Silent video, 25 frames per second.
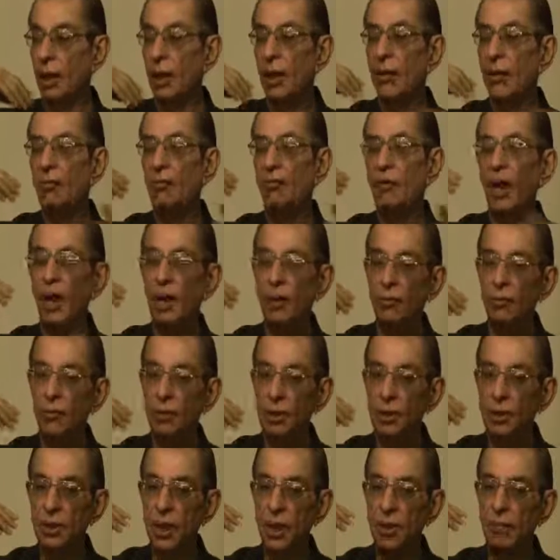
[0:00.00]
In fact,
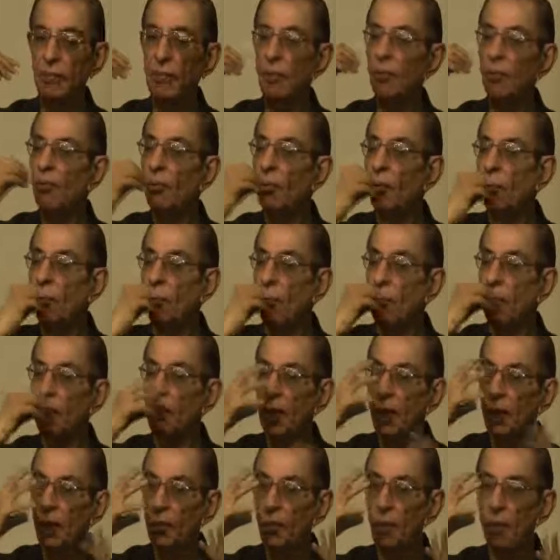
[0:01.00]
we say before opening